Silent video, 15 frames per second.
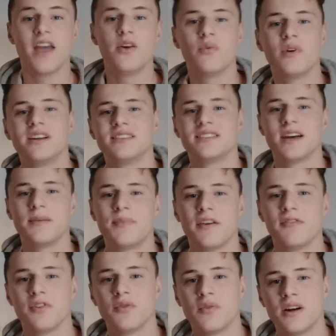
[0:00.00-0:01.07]
Hey, what is up
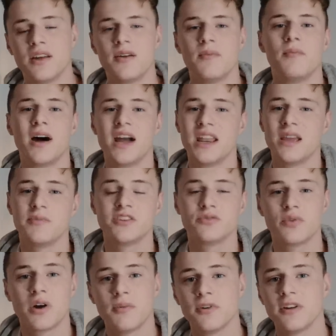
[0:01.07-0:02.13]
everyone? My name is
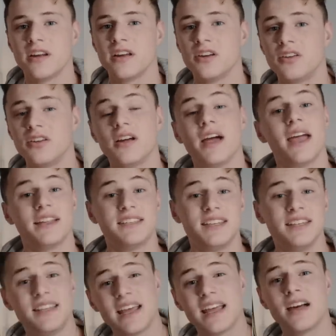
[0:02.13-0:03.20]
Robert Hill and
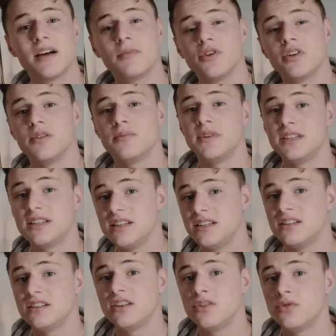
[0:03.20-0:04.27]
today I'm going to be
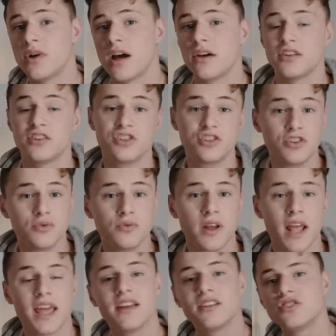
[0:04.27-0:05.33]
teaching you how to shoot
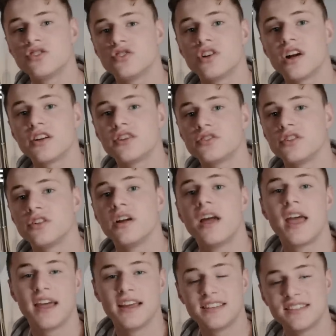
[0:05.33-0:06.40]
and structure
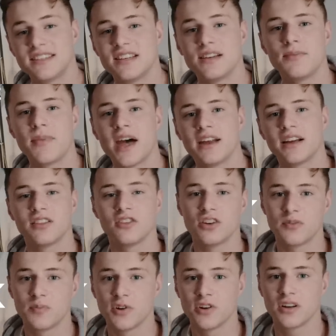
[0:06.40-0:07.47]
a cinematic
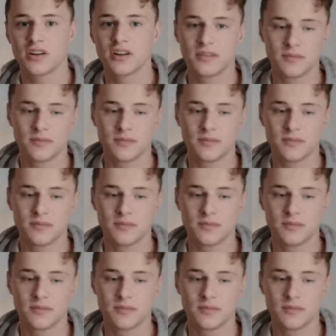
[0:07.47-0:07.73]
lookbook.